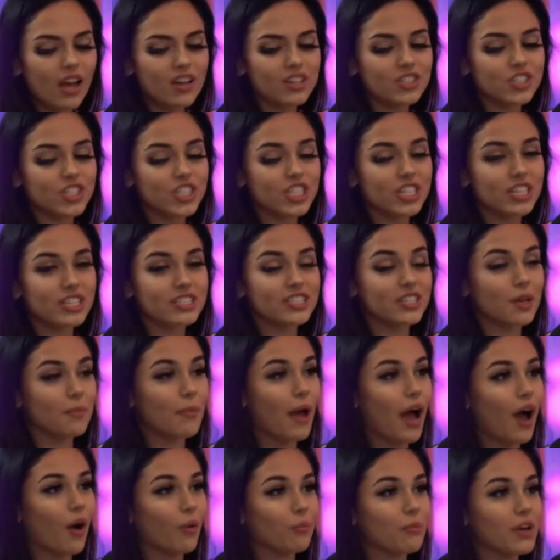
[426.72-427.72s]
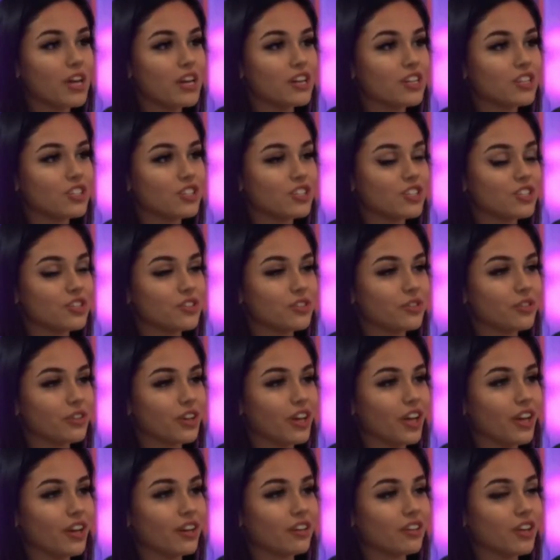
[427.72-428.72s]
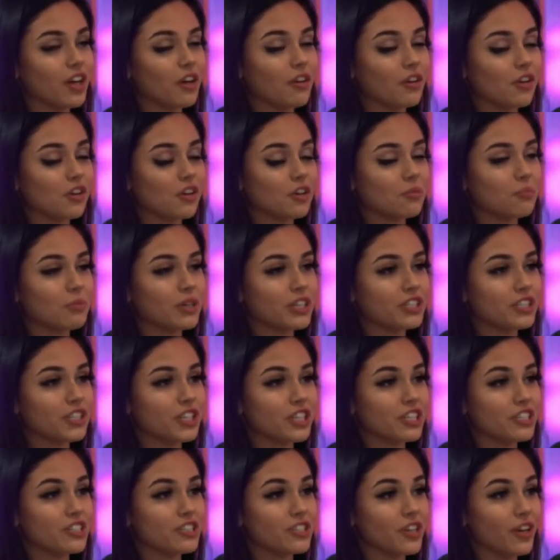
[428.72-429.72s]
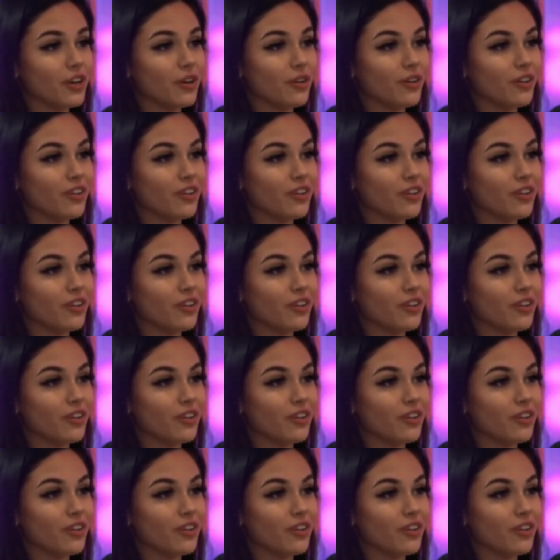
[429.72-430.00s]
she somehow managed to get a good picture. So